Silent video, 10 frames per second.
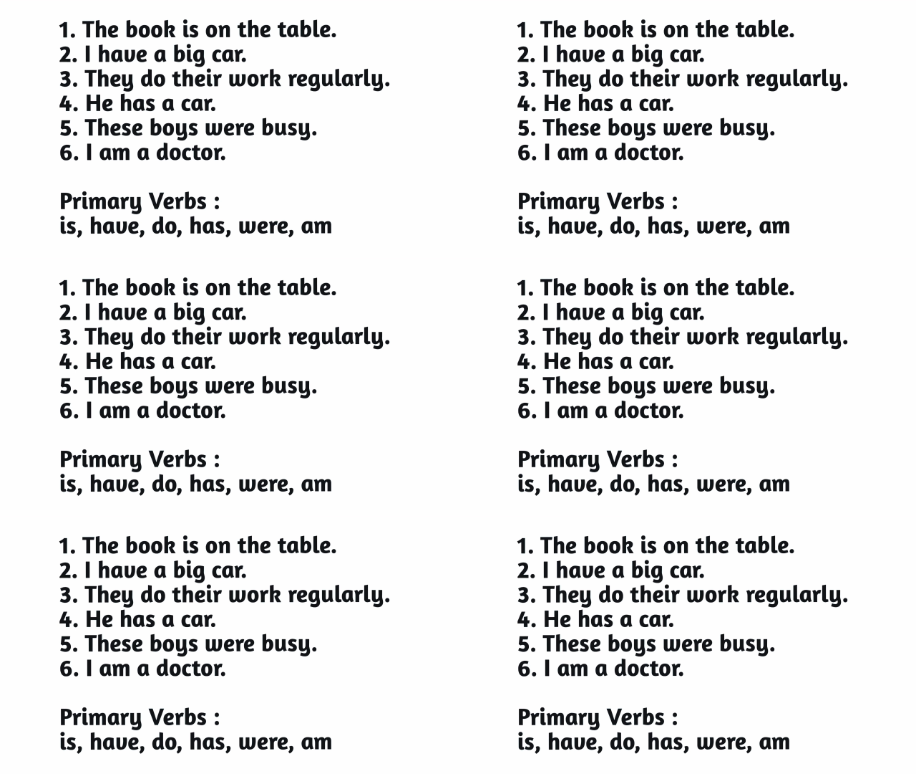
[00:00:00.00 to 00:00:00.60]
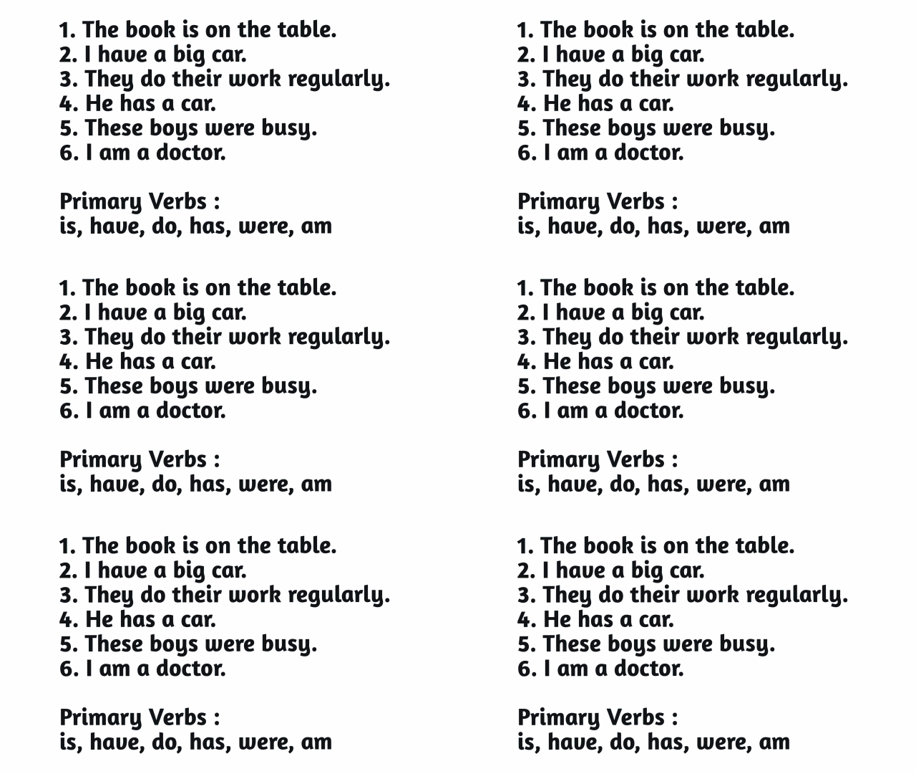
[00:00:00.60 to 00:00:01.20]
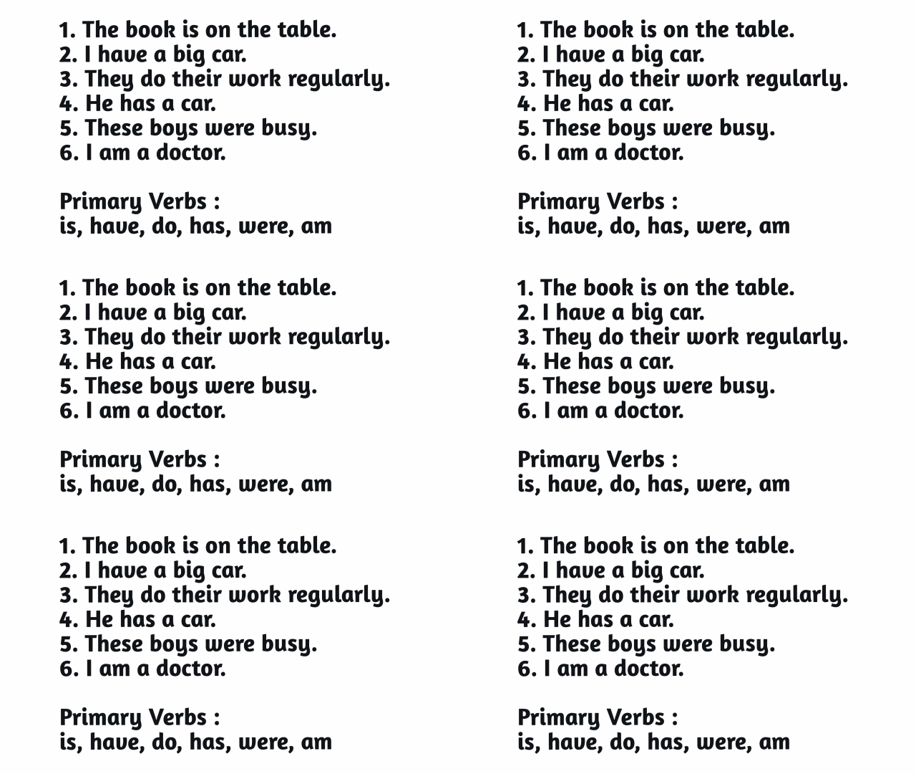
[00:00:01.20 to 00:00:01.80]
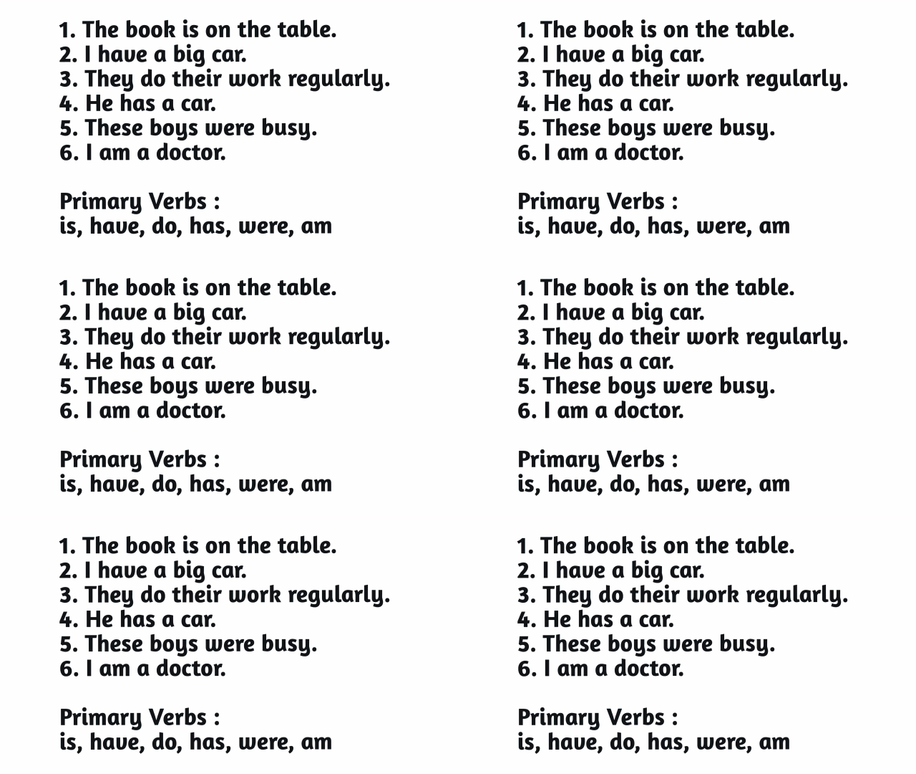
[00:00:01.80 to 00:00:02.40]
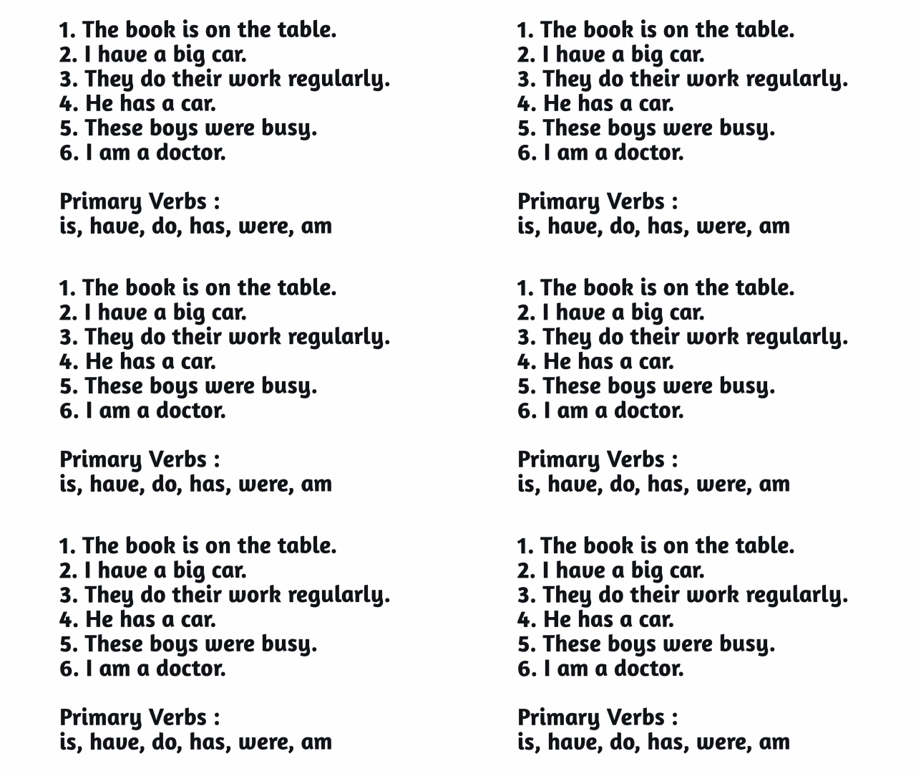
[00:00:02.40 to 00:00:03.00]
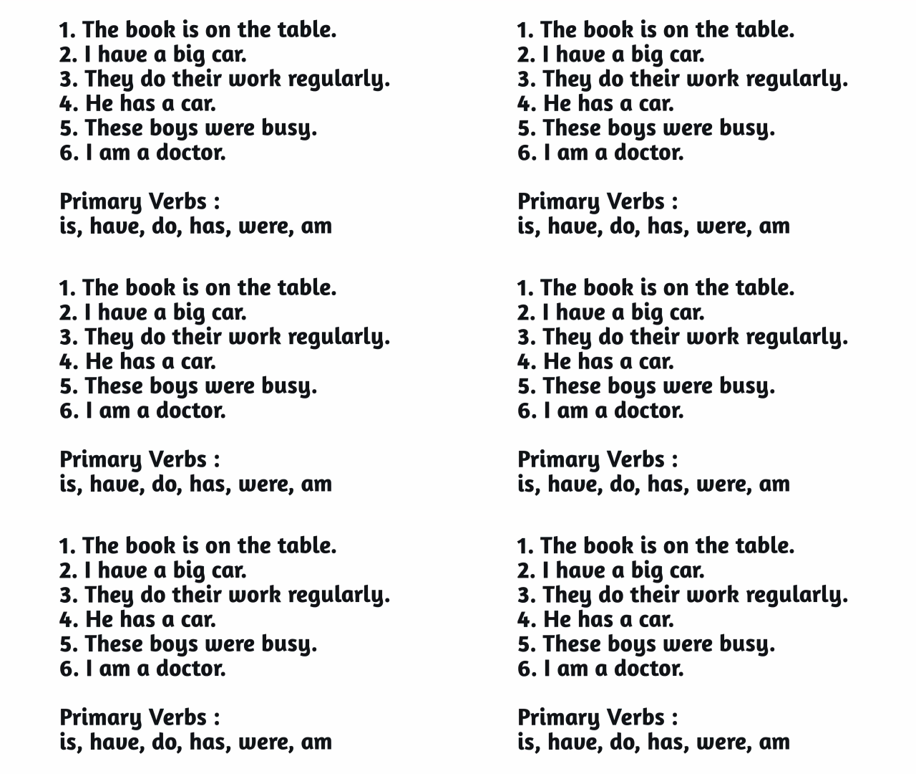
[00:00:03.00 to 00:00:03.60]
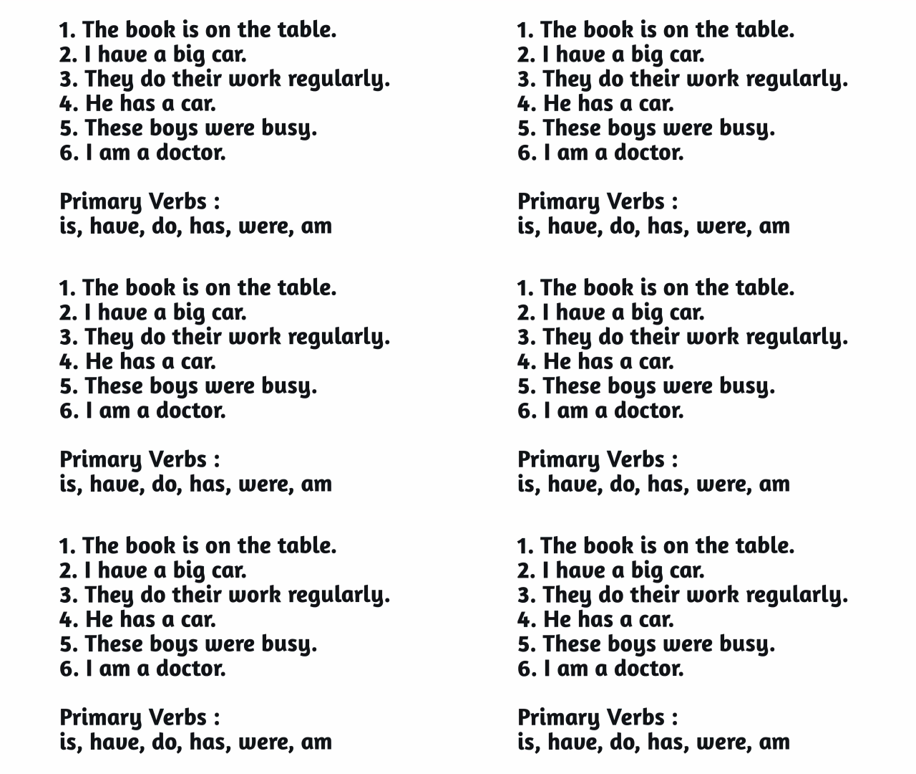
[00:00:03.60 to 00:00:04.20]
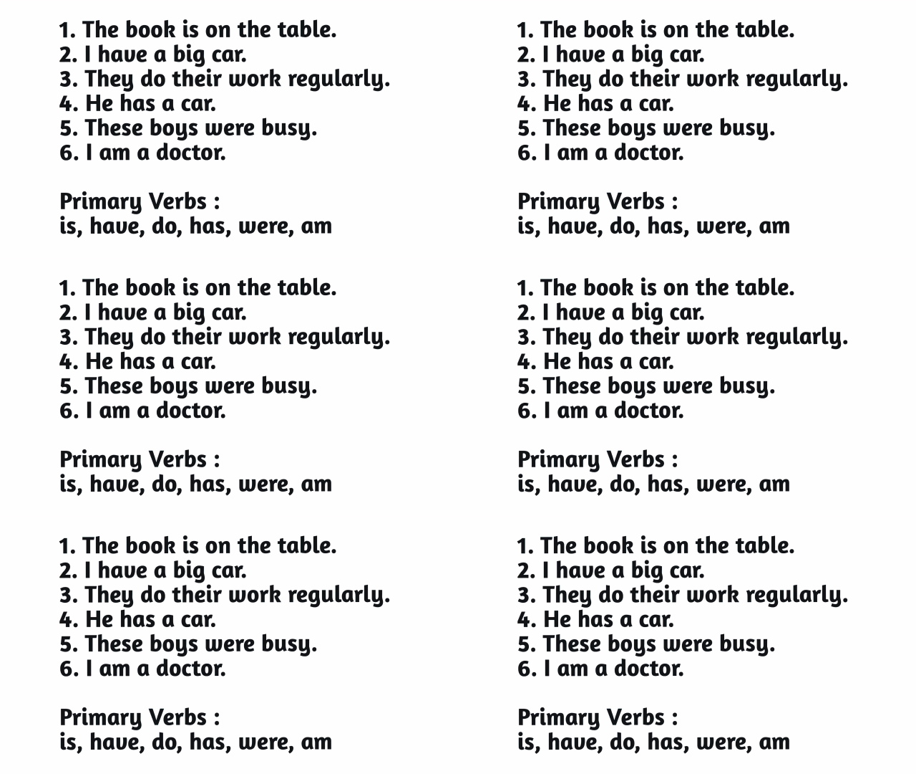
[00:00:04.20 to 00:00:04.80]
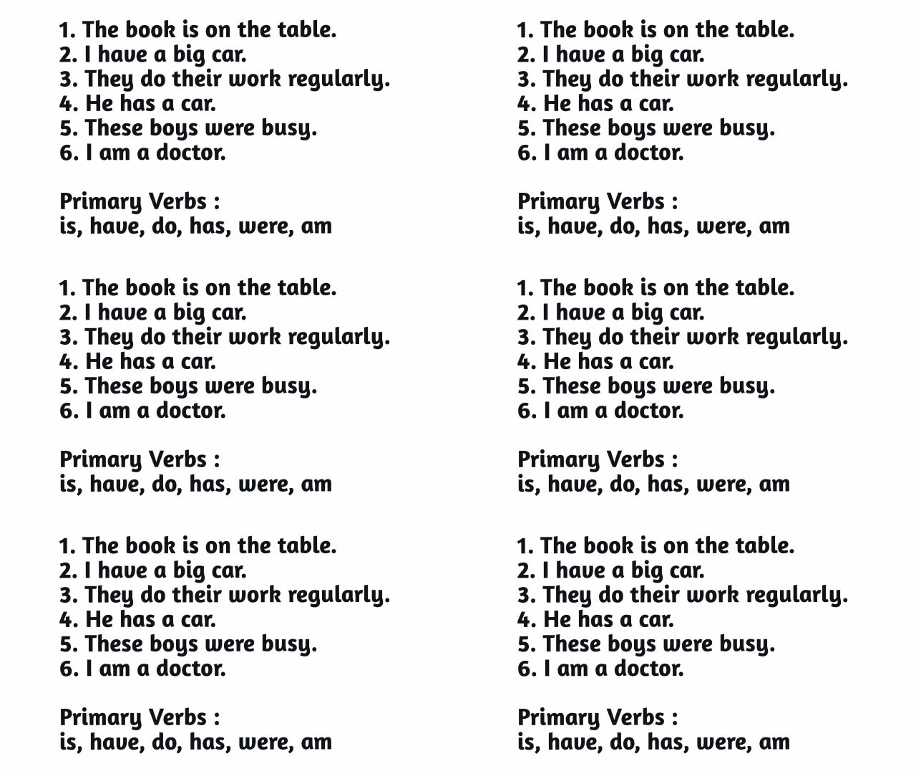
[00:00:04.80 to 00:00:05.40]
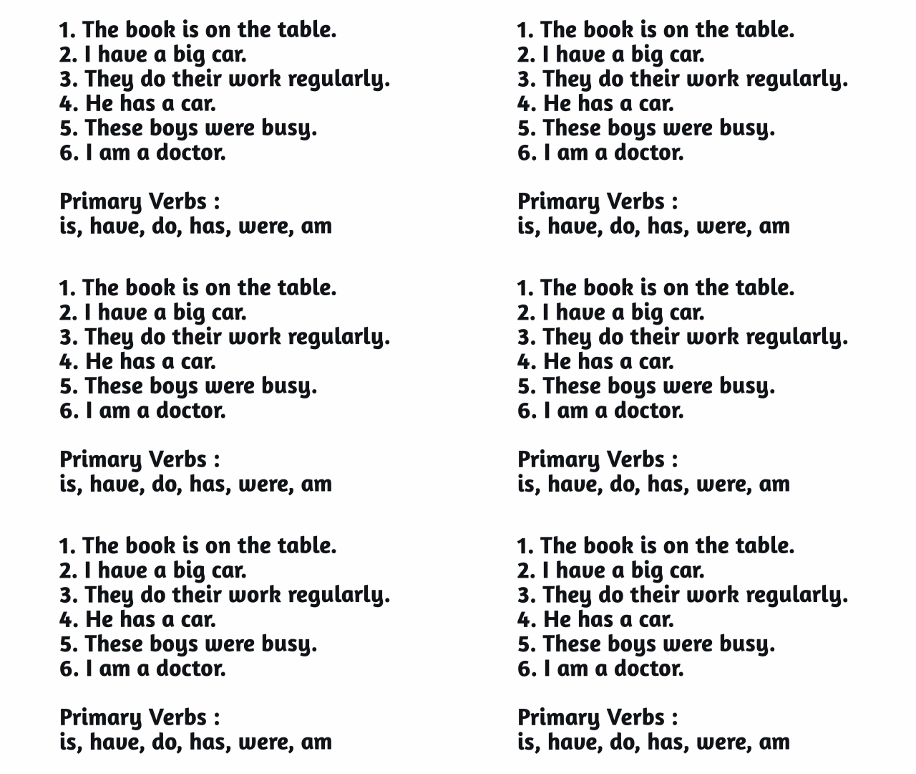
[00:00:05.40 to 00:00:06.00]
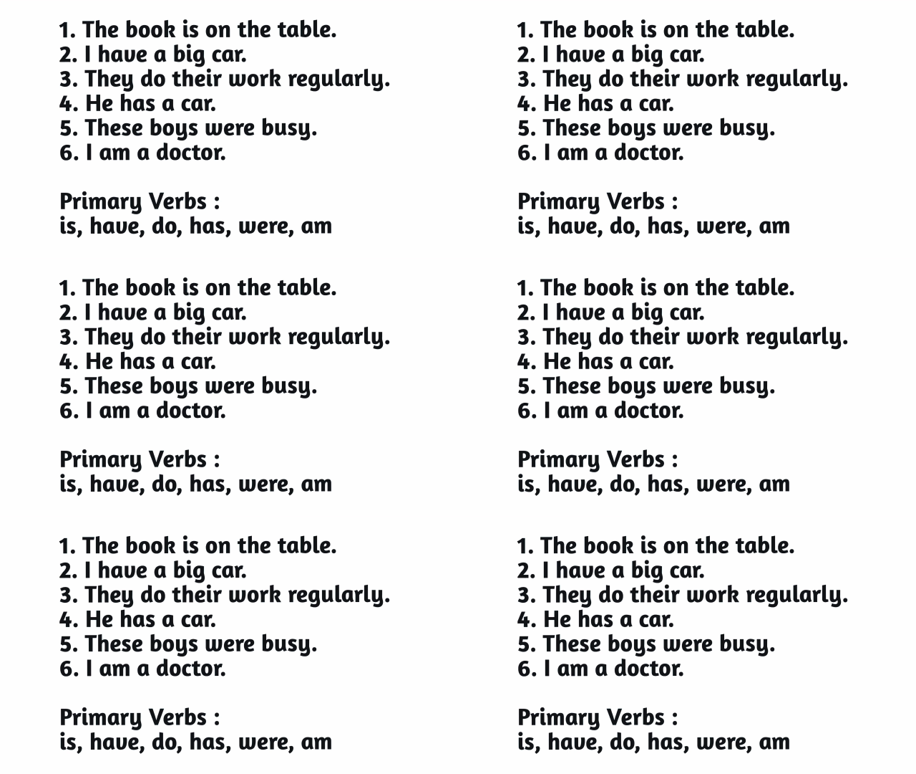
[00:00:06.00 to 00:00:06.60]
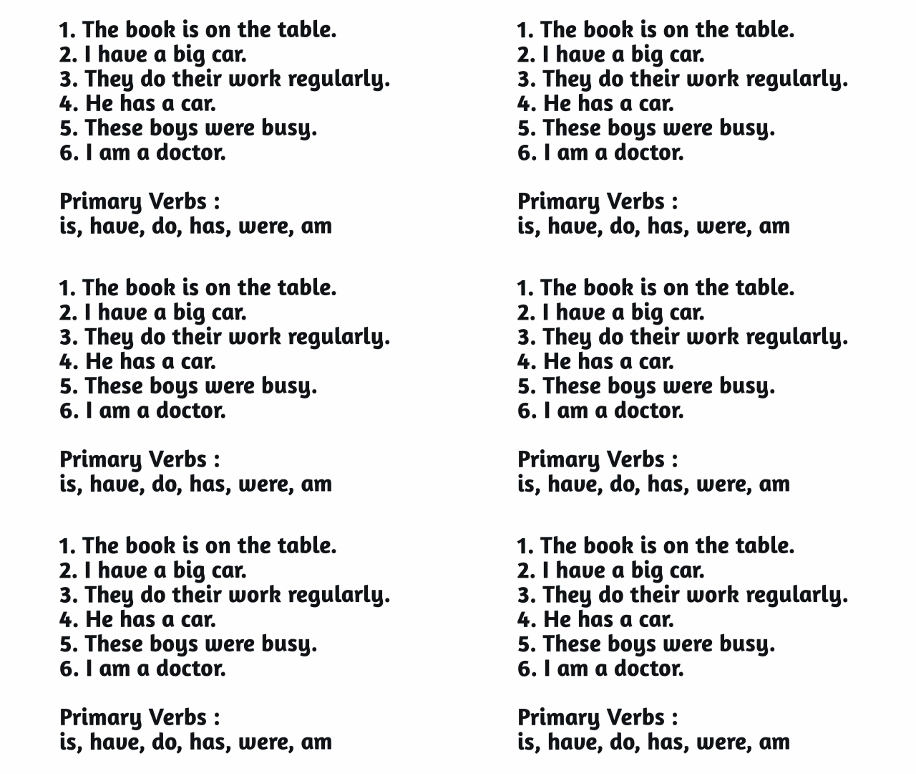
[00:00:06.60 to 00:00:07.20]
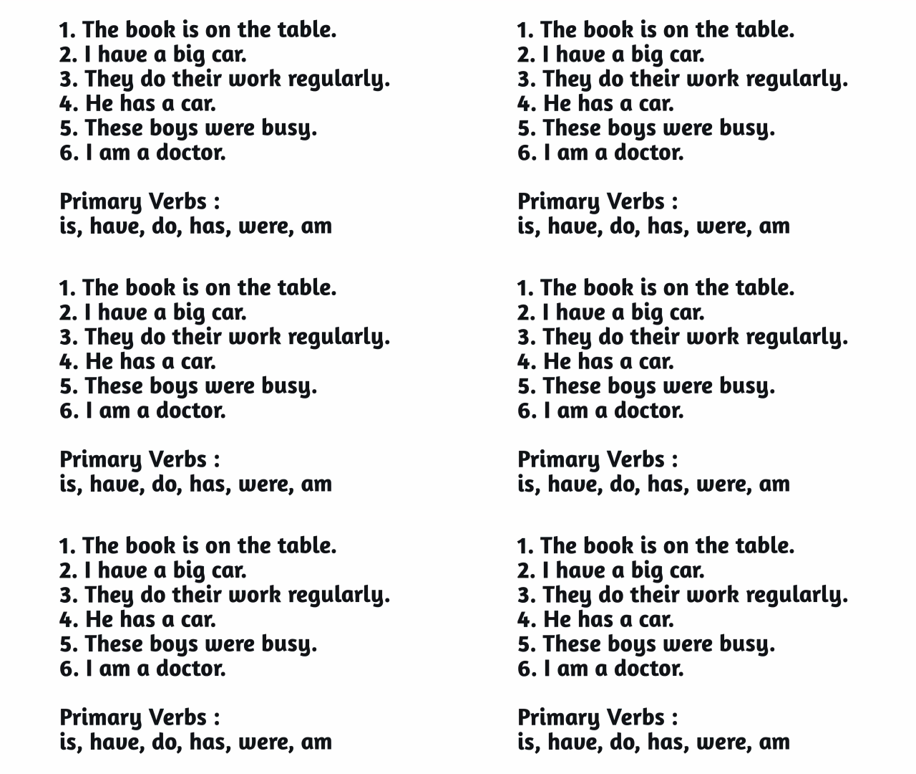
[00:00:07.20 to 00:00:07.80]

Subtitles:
Nobody's mouth can be seen.